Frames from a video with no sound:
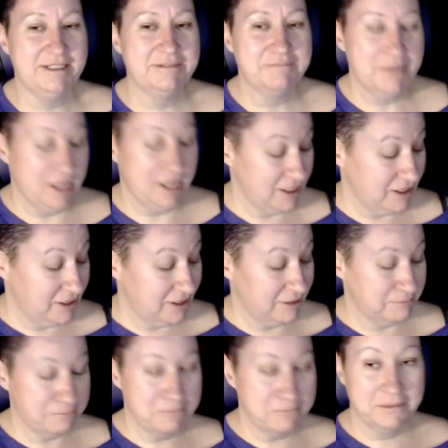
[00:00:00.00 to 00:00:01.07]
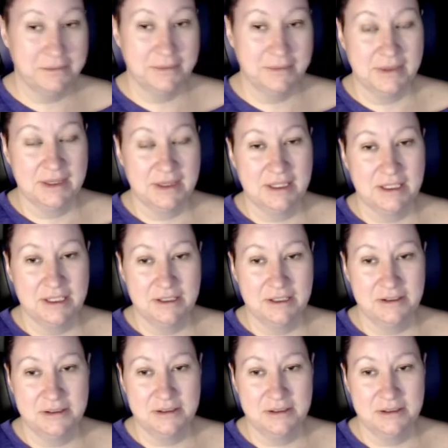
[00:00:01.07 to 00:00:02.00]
I went to school yesterday. I went to the middle school.